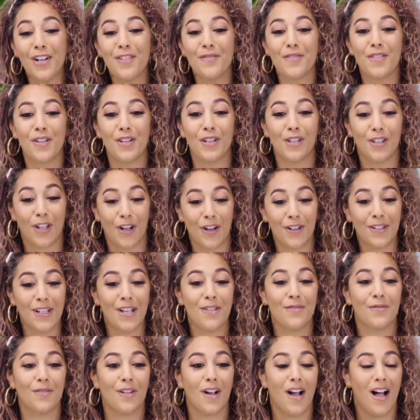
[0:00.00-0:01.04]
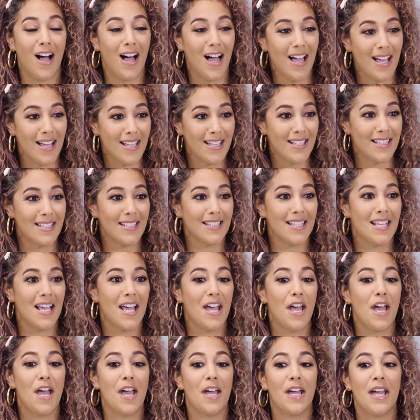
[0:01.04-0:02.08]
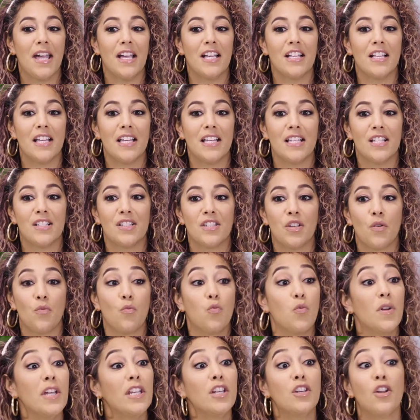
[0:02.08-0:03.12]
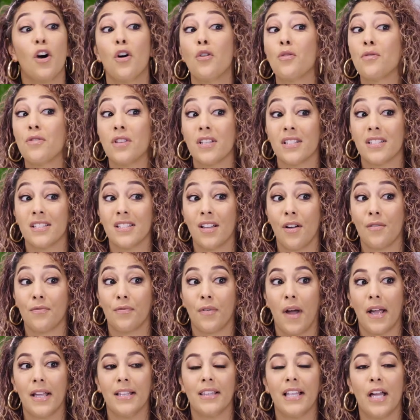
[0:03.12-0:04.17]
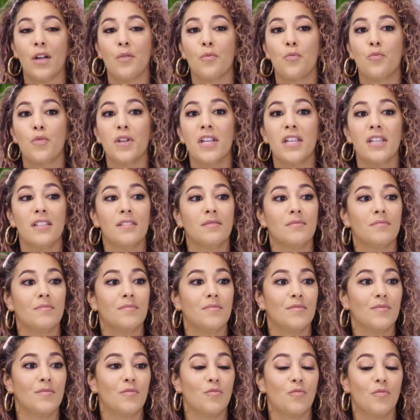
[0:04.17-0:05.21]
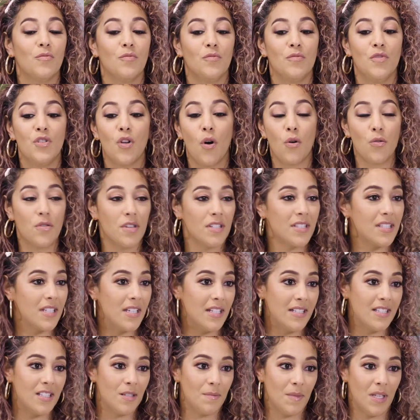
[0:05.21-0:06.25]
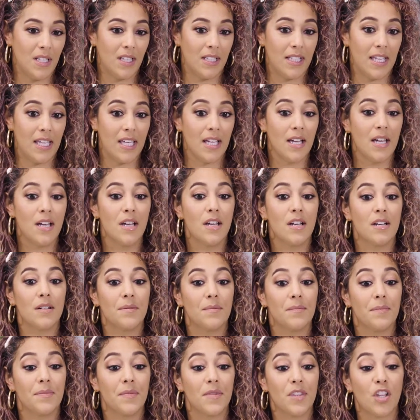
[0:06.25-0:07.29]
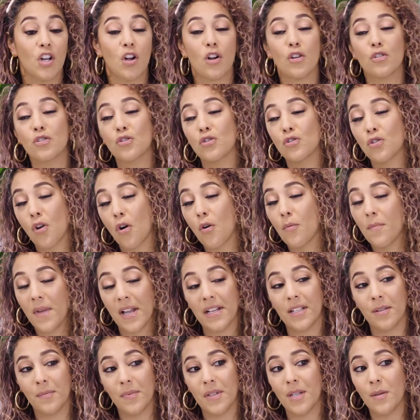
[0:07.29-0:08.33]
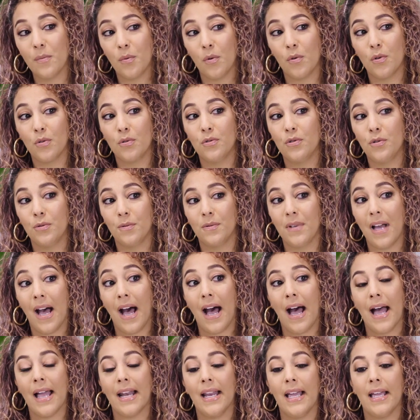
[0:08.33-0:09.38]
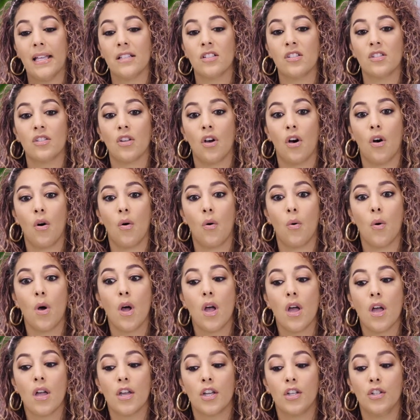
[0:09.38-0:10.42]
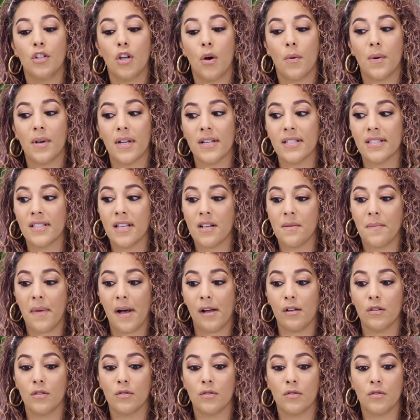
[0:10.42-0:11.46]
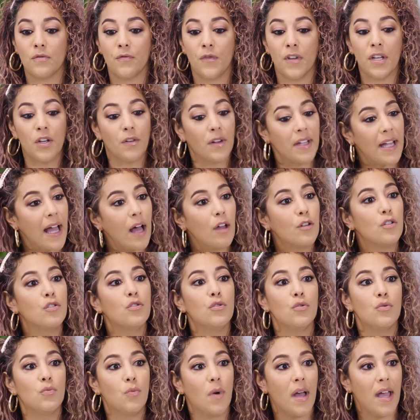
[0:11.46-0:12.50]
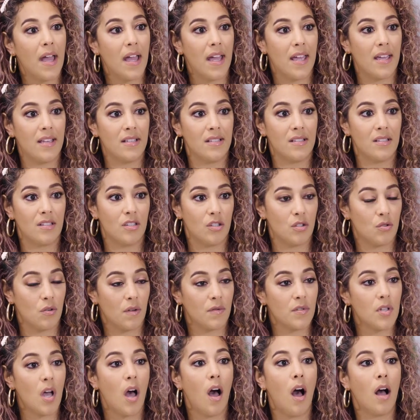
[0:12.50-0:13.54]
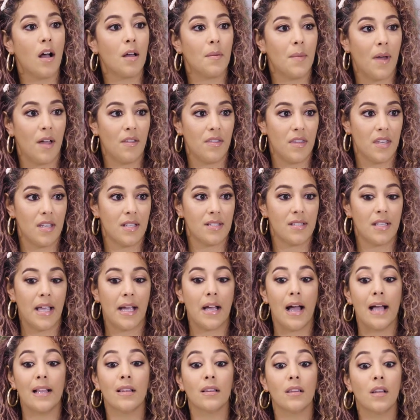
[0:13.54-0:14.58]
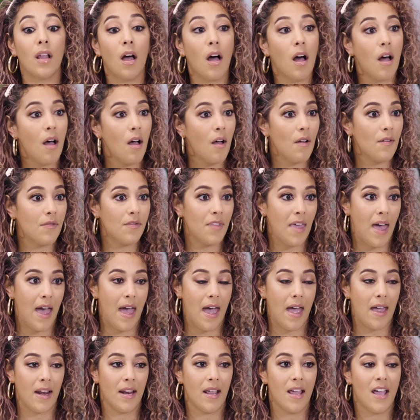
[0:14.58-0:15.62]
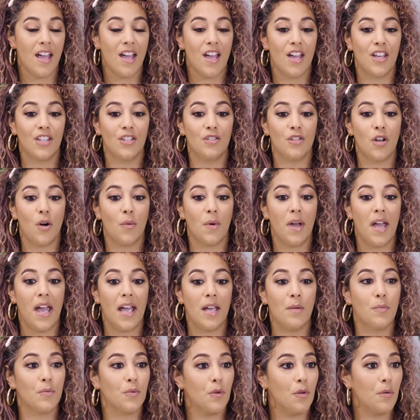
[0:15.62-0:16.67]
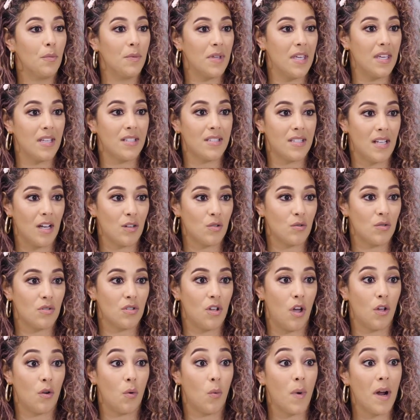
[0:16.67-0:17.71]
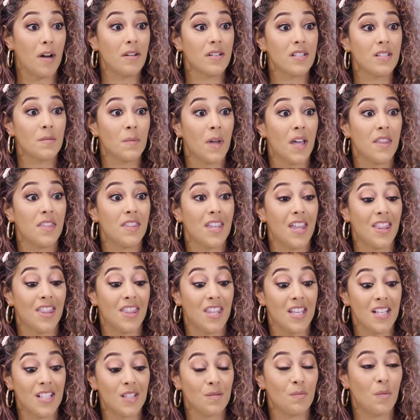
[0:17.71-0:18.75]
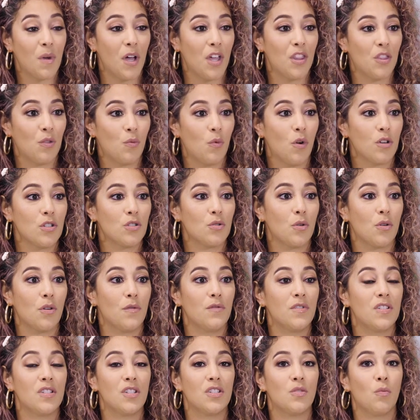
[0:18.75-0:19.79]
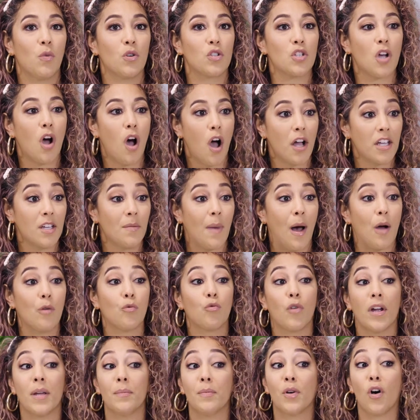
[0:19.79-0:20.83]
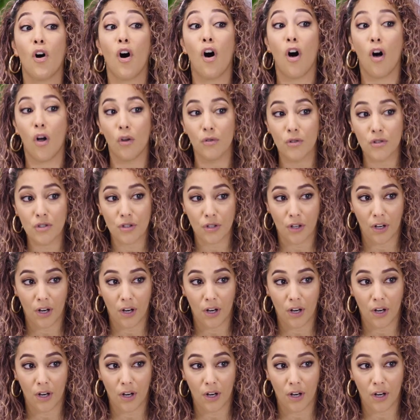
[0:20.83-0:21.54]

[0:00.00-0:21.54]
of the learning for us is that we know this stuff, right? Like, we know this intimately. There are so many people who do not. And so, you know, when I said about figuring out new ways to sort of talk about this, like, I love that, you know, April being Sexual Assault Awareness Month, that this month we're talking about rape culture.